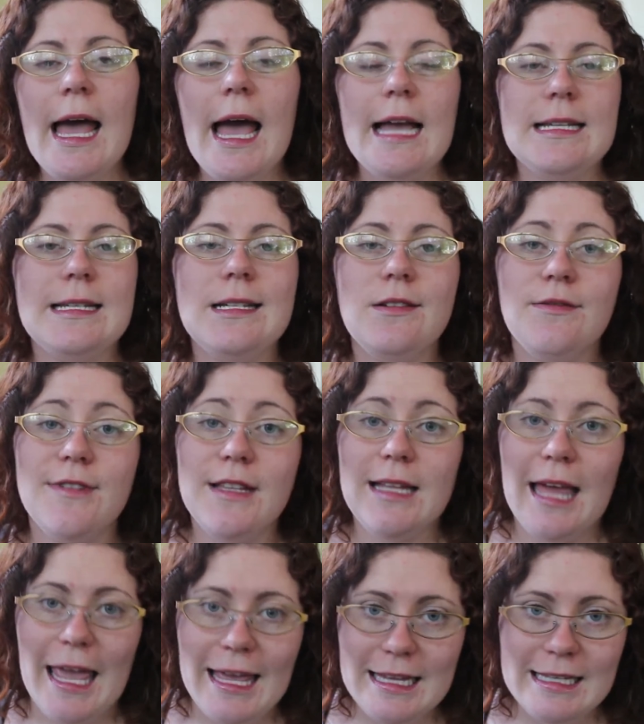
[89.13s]
I didn't
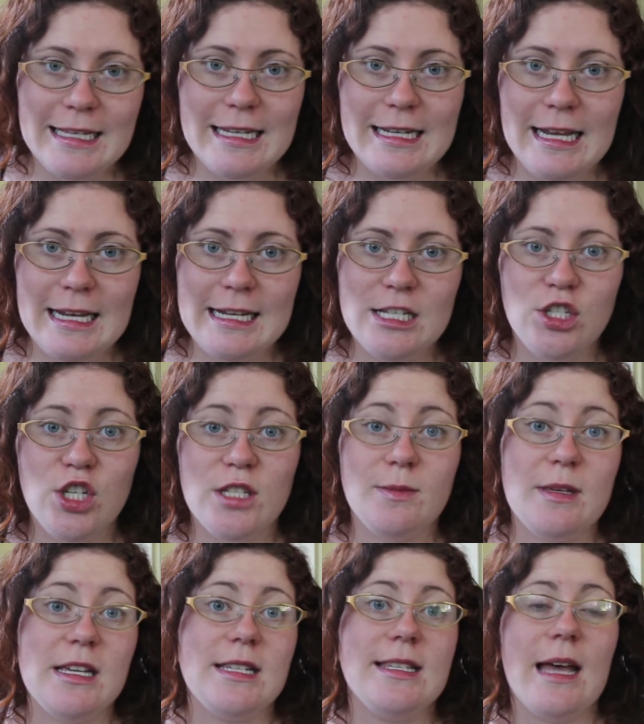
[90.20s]
feel alienated just
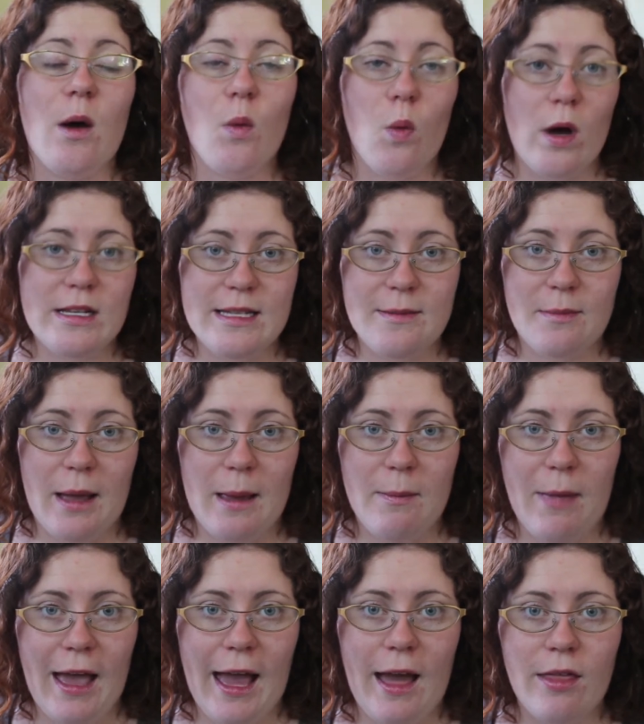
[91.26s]
because that wasn't my
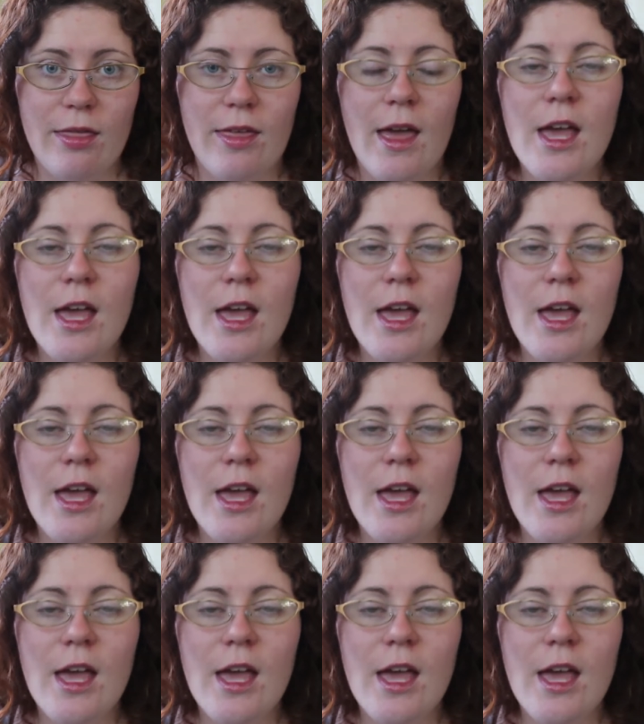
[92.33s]
path.